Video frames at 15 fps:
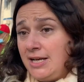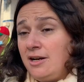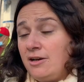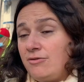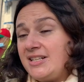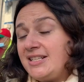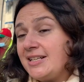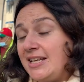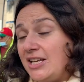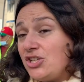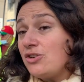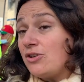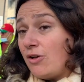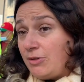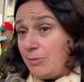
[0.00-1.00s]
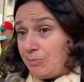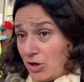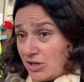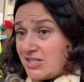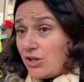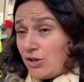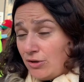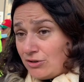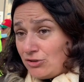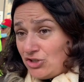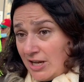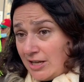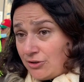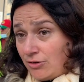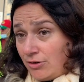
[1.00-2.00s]
resignation of the prosecutor
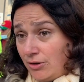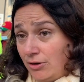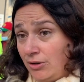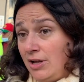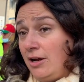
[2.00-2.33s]
general,